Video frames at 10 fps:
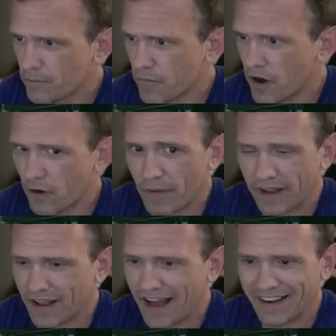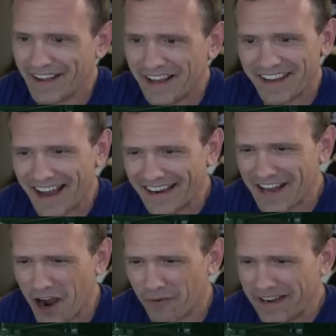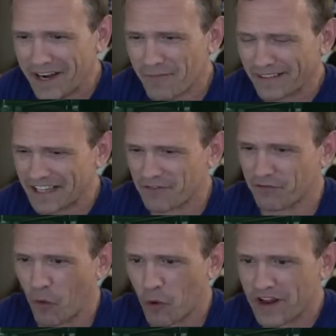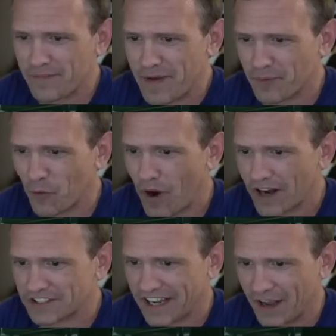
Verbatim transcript: Oh my god, I know. We need to go back to like 40 people watching.